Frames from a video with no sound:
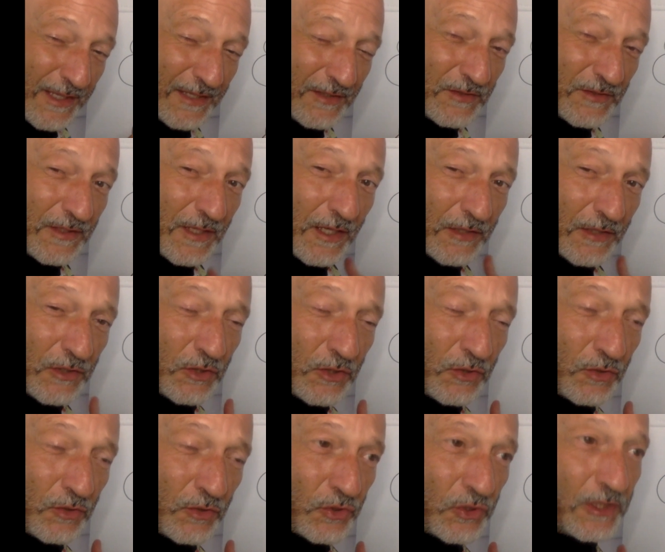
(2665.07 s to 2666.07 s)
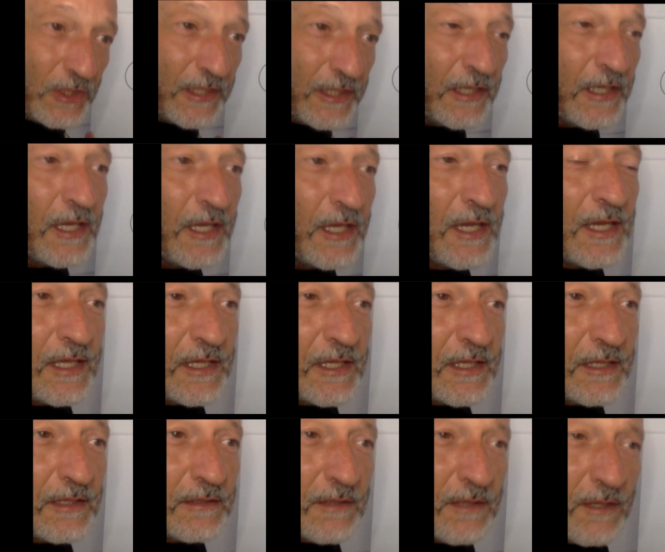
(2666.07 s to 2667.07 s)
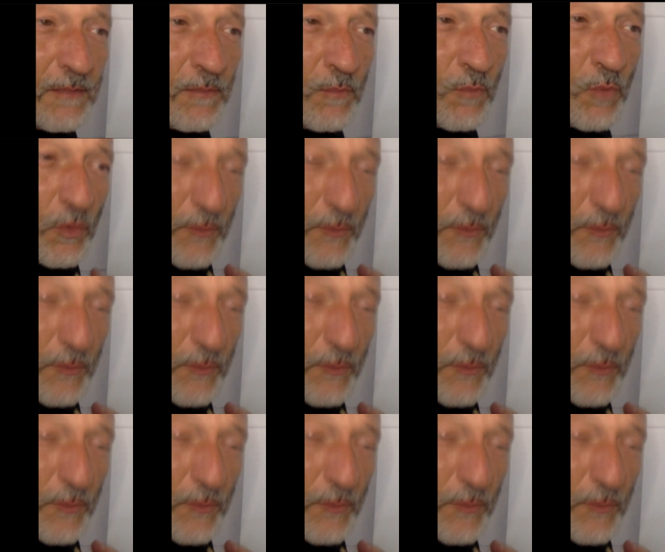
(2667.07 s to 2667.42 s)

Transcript: And that's done usually in